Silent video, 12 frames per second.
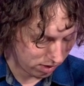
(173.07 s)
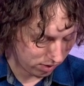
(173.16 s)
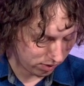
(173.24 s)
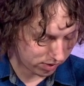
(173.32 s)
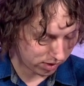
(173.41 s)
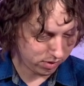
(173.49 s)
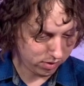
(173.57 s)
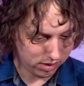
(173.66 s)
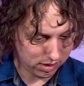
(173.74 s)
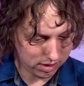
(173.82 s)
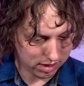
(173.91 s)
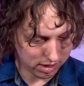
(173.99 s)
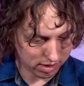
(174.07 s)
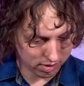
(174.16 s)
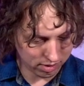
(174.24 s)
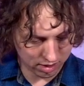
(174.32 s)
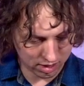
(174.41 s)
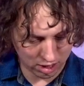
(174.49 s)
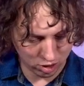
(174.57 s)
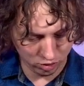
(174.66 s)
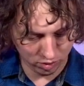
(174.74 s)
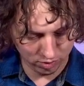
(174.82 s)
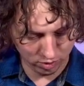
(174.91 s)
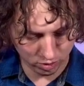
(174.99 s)
Suddenly, an
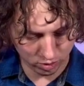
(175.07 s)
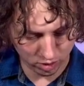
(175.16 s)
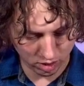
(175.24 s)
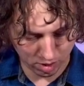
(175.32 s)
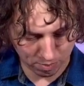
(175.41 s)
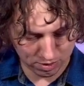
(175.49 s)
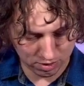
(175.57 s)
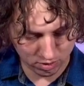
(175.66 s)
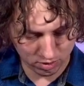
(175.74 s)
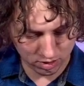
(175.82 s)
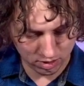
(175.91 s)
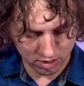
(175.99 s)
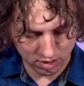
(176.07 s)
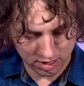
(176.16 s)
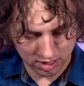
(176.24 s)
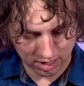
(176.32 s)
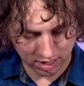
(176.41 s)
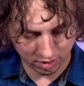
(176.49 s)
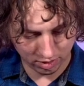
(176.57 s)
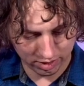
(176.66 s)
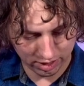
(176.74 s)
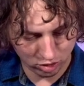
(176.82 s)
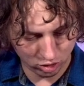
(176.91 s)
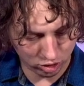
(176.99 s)
angel of the Lord appeared, and
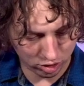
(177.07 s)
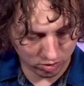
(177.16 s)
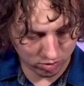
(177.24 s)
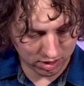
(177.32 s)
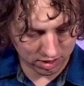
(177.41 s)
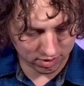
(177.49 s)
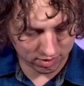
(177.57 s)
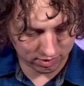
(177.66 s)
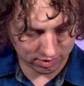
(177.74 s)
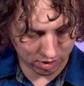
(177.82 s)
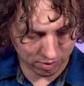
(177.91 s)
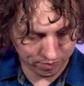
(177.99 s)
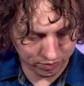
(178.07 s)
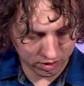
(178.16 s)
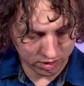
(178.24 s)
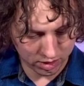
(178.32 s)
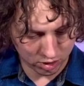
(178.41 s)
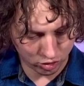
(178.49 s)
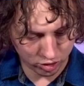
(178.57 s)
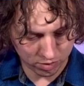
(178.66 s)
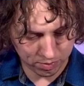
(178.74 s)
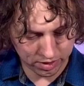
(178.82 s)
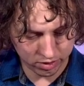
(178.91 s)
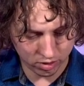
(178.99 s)
light shone in the cell. He struck
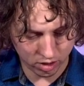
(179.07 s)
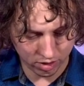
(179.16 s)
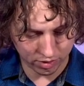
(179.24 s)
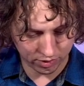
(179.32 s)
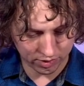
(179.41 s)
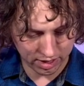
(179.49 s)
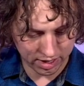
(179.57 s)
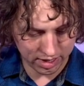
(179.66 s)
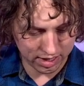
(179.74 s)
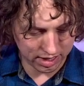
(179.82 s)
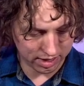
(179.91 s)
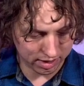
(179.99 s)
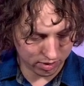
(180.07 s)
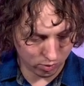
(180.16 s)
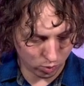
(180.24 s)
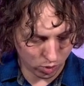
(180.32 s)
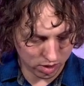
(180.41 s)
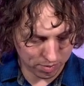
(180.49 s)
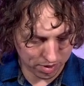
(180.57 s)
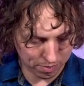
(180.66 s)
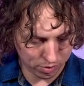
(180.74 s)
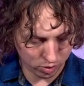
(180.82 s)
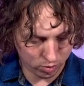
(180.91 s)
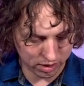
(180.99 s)
Peter on the side and woke him up.
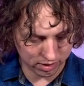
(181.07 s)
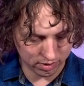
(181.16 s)
"Quick,